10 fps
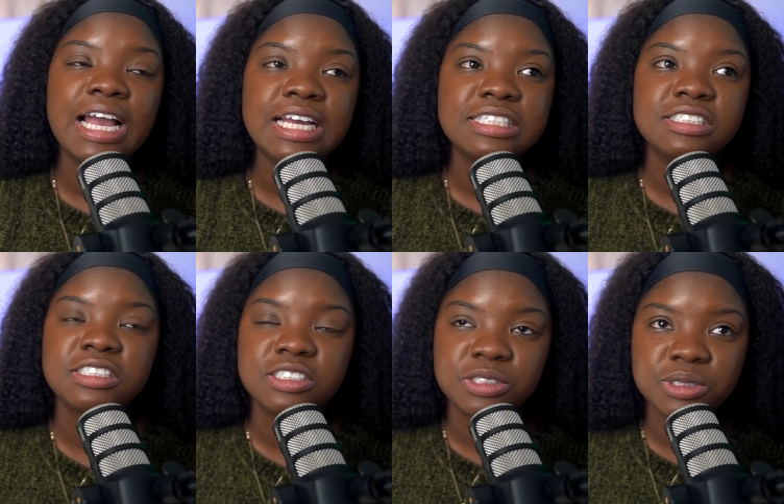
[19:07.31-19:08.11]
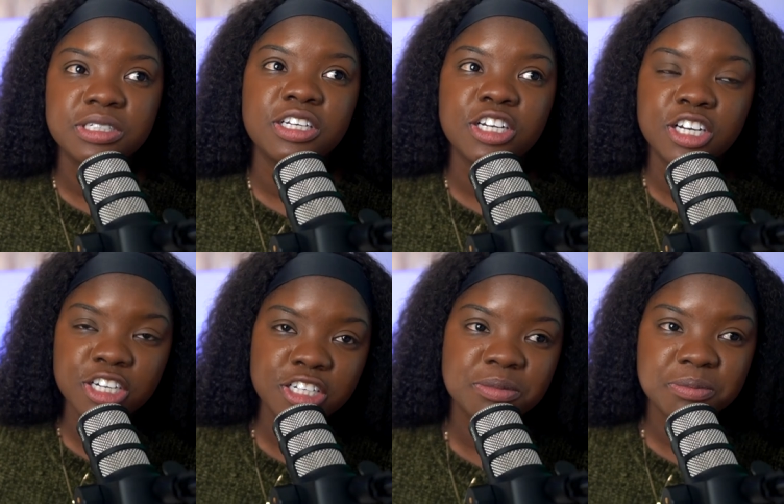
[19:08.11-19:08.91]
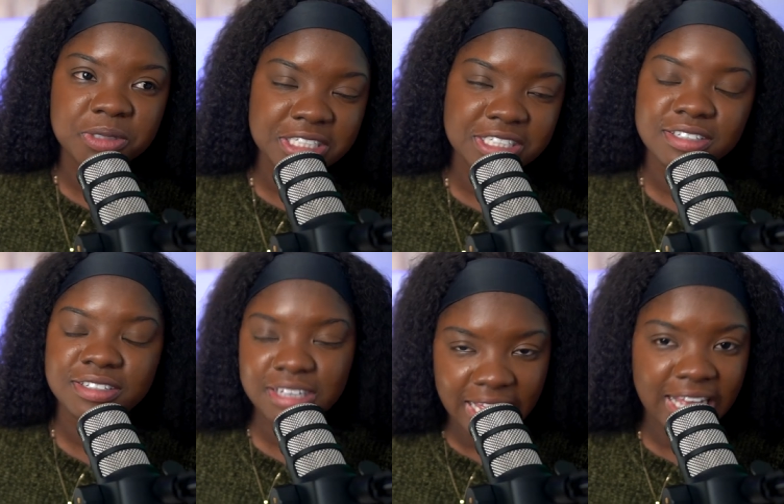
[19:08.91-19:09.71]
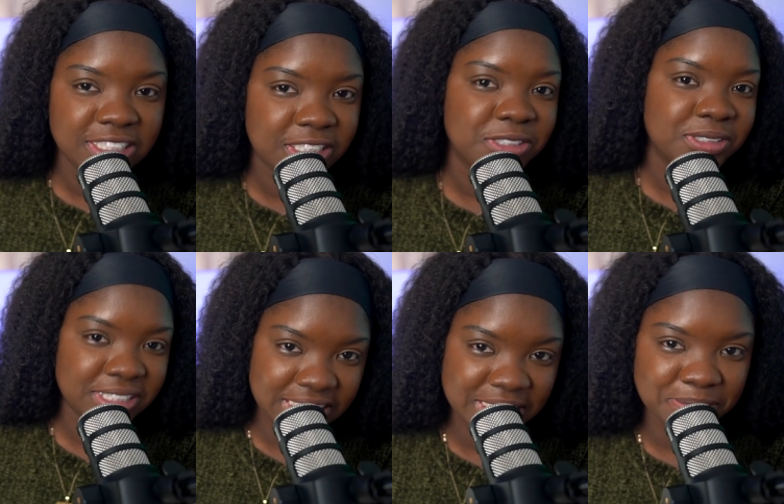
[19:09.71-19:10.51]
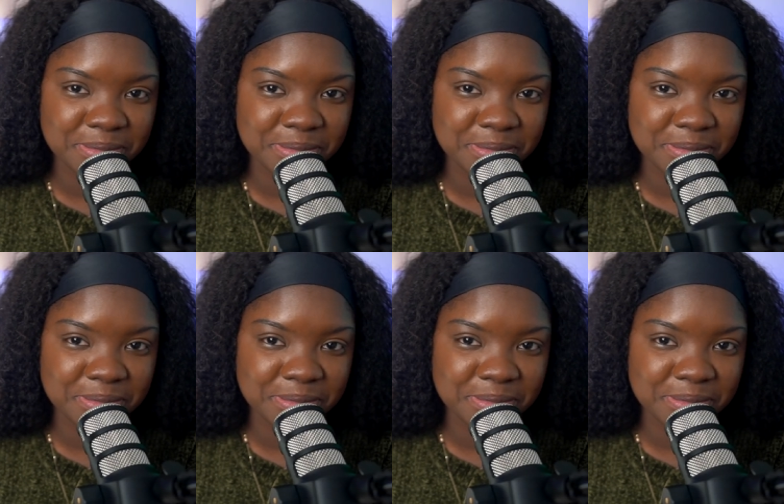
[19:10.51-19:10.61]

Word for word: and you'll earn money as you sleep.